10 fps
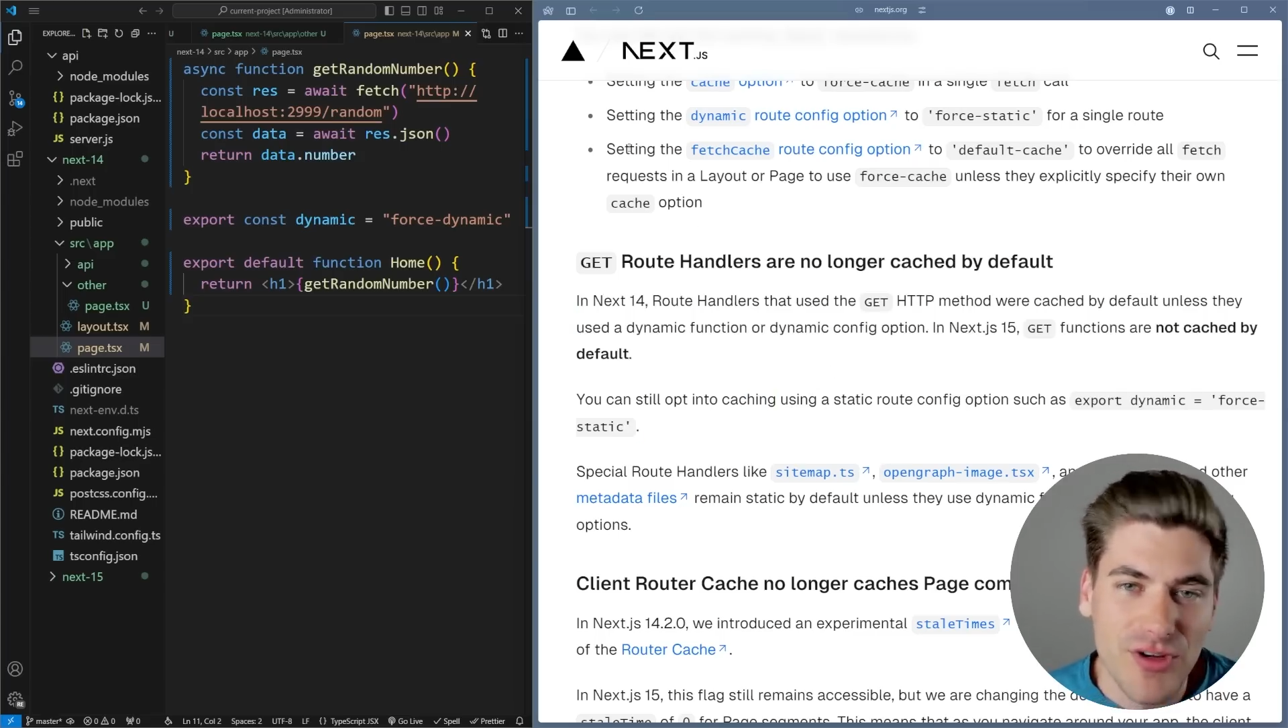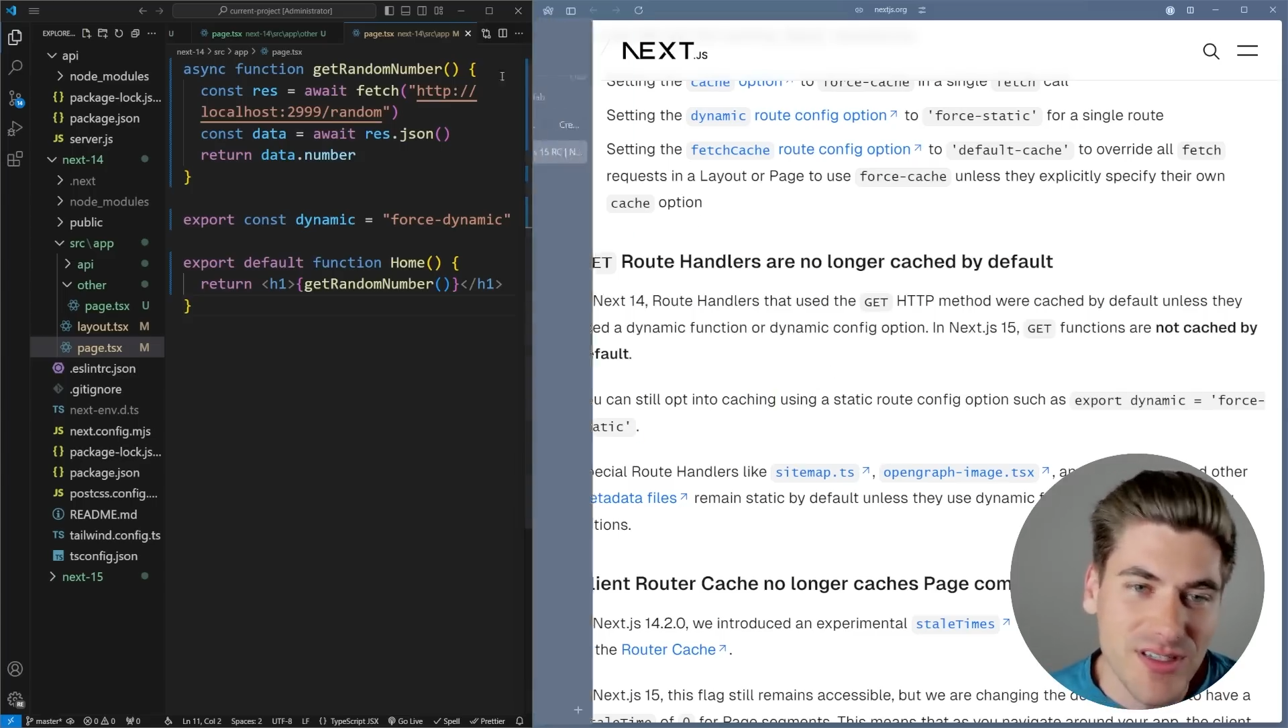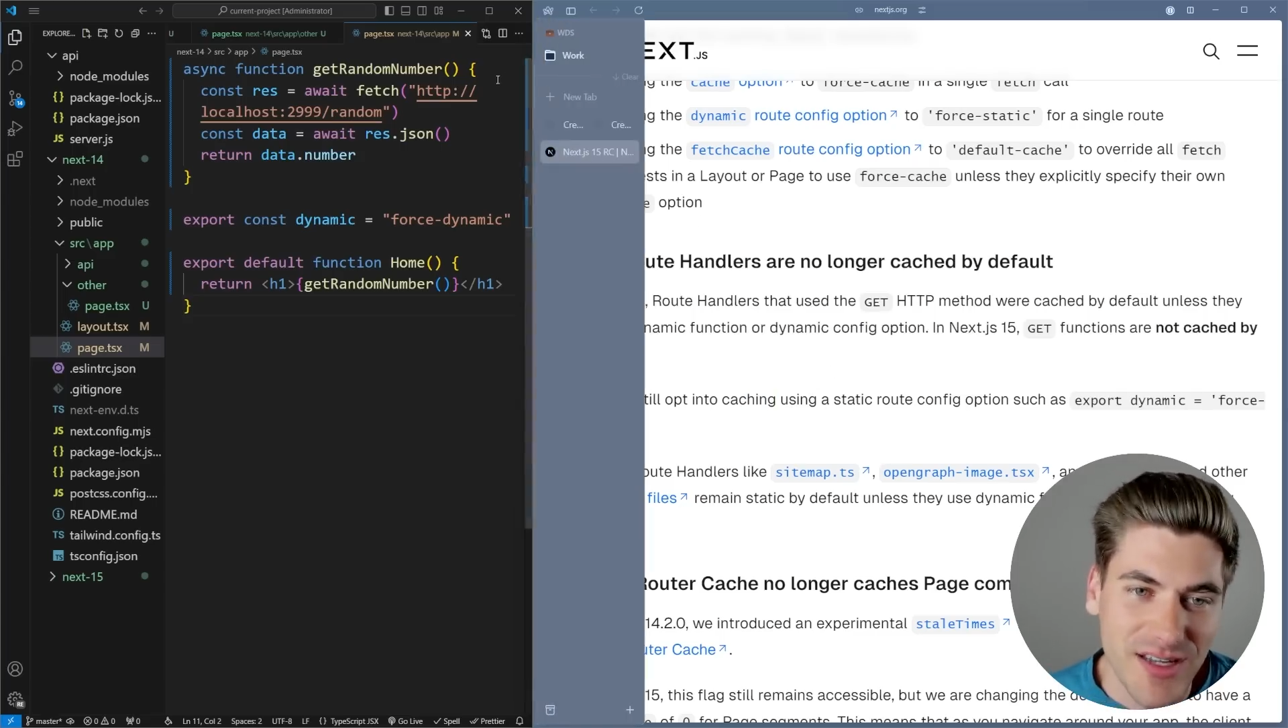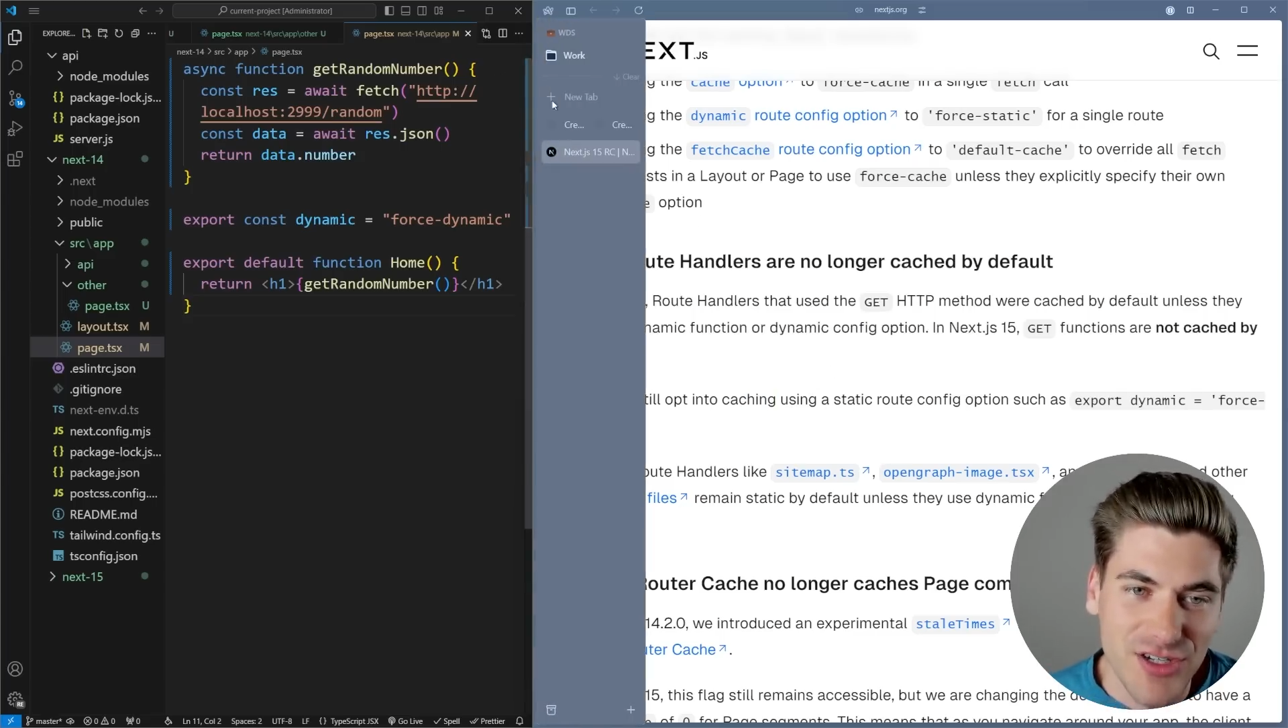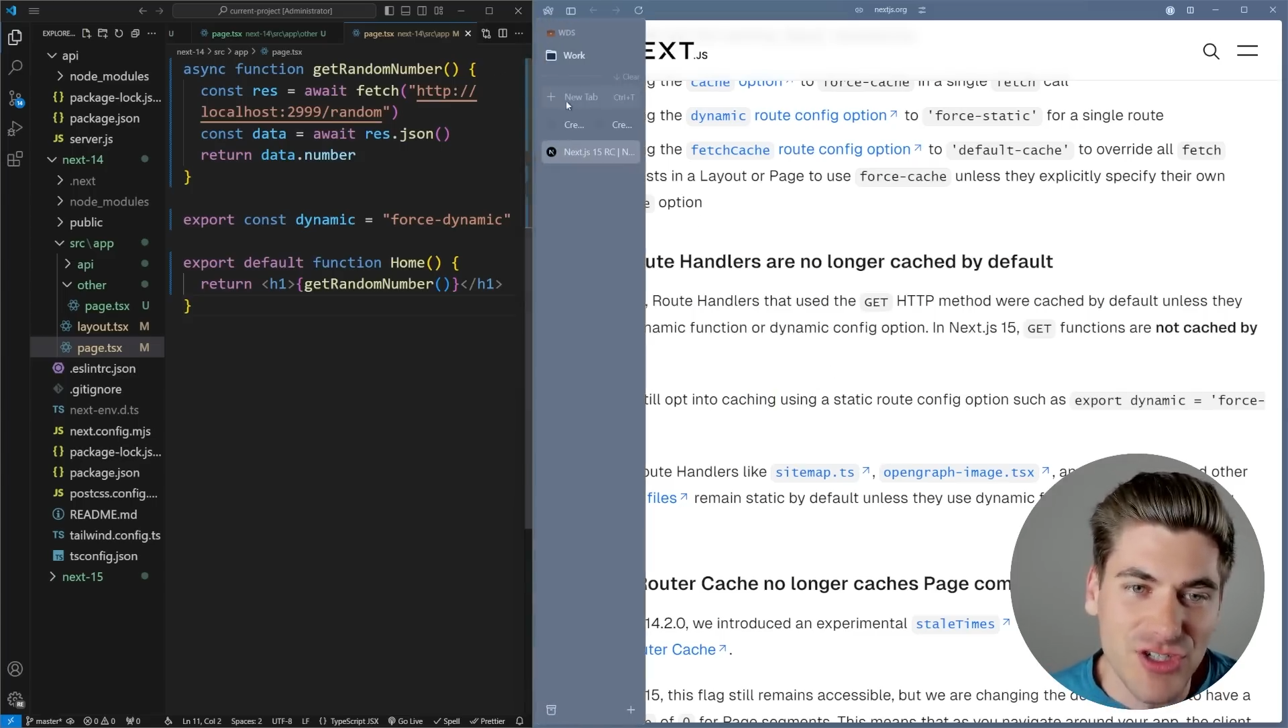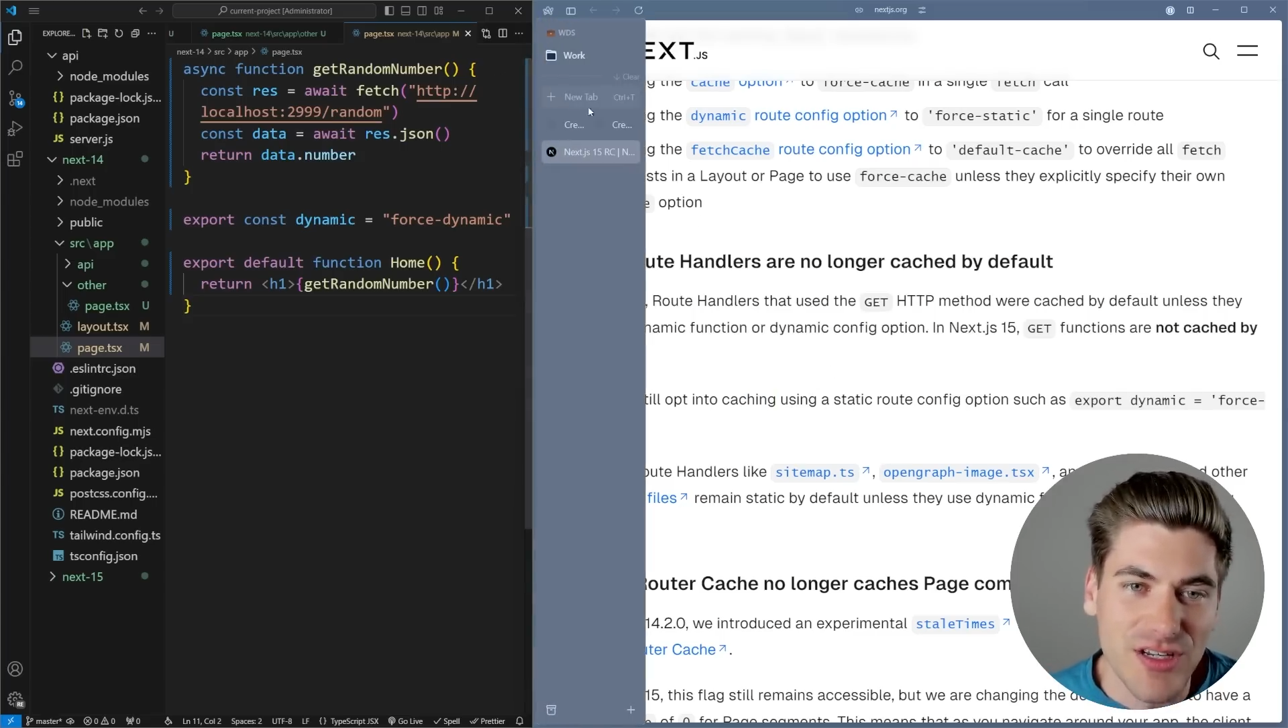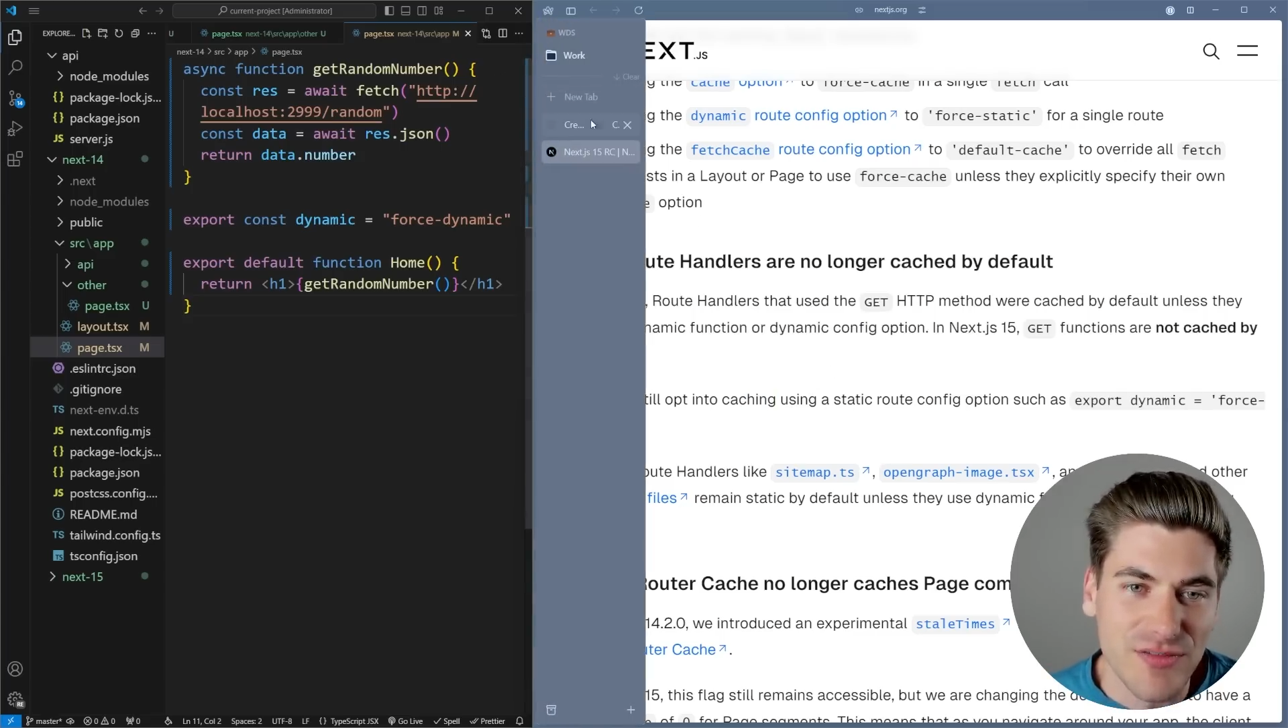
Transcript: as Next.js